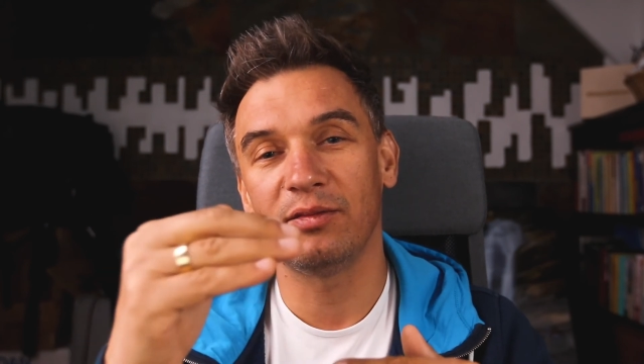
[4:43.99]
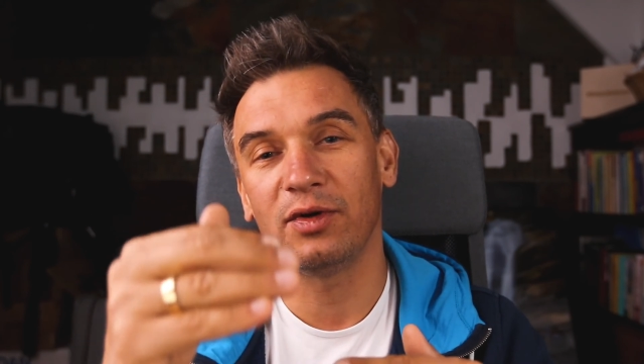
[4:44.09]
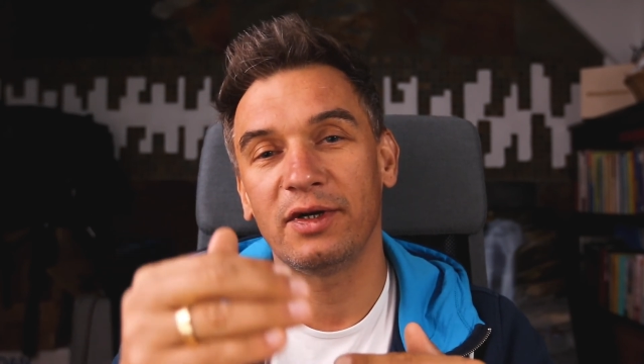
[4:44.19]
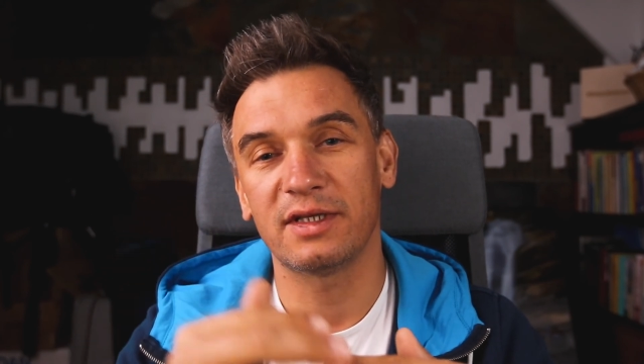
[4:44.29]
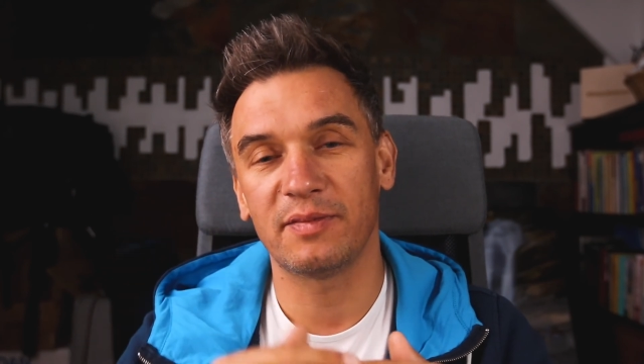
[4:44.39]
to
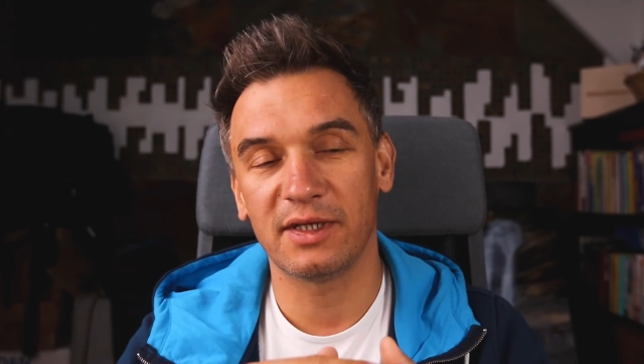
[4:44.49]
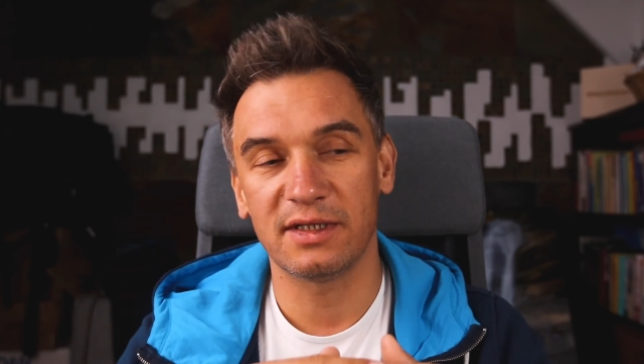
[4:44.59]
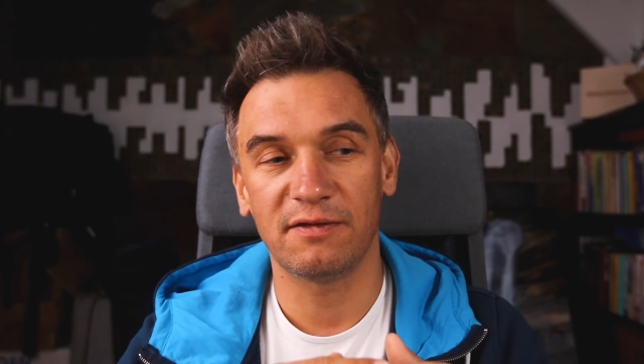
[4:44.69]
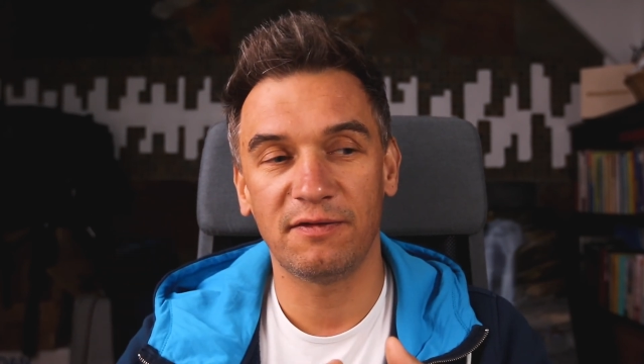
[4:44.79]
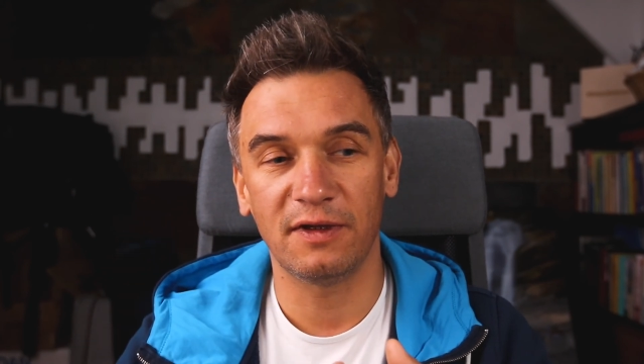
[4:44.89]
more
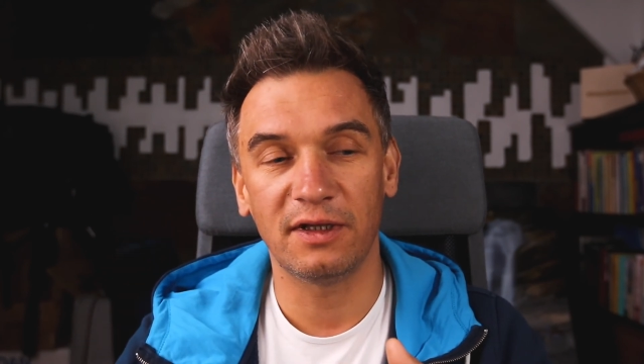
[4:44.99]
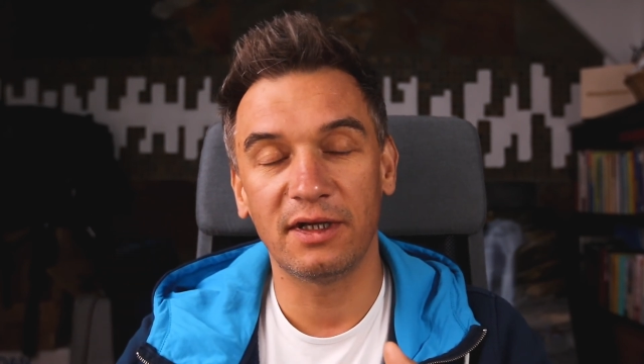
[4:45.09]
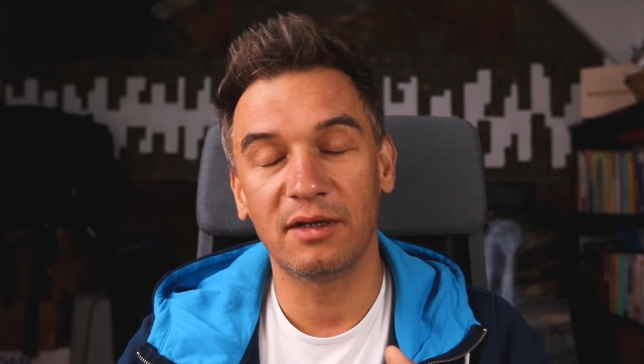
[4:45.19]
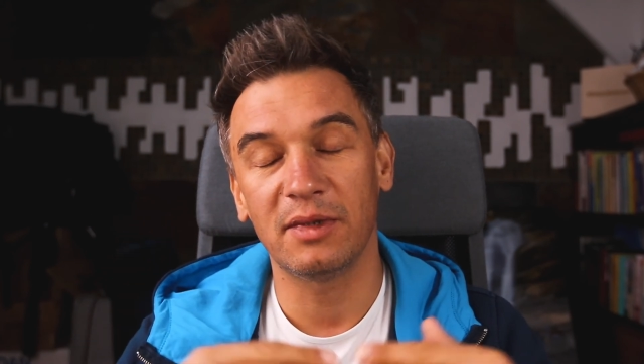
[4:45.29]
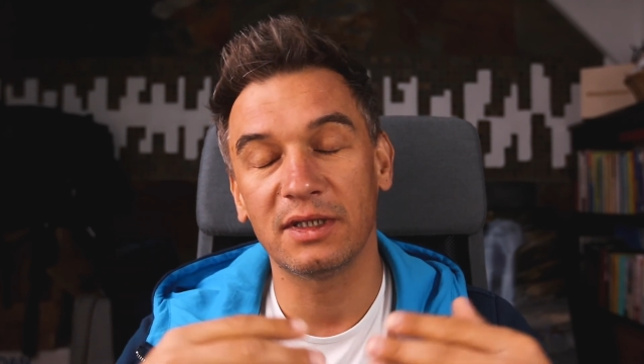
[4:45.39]
expensive
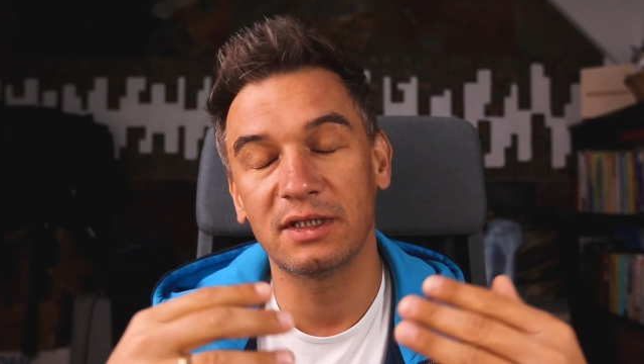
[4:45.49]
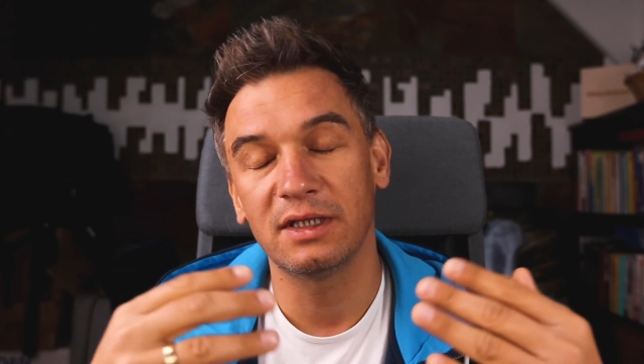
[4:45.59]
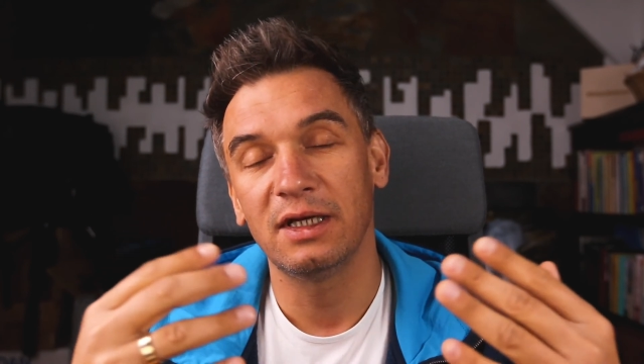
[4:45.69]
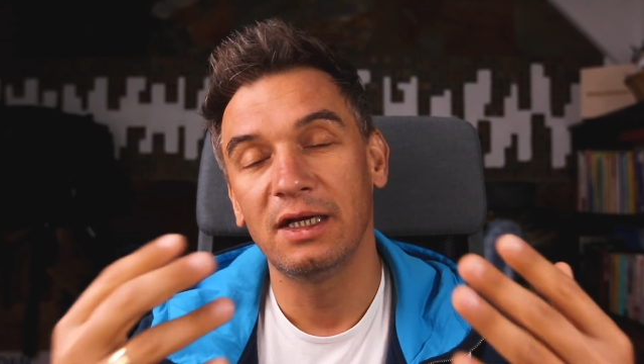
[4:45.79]
filter, but